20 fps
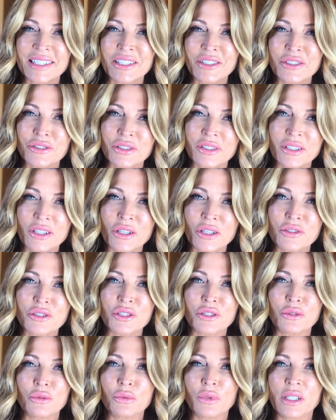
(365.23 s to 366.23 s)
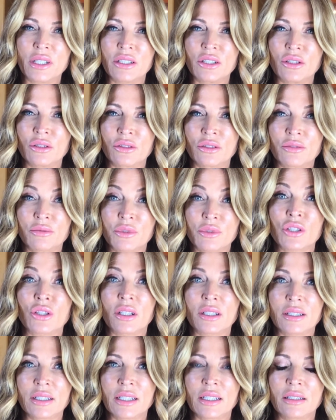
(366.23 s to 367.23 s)
you should go to when you're
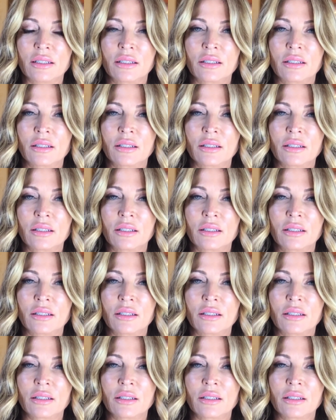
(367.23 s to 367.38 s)
struggling,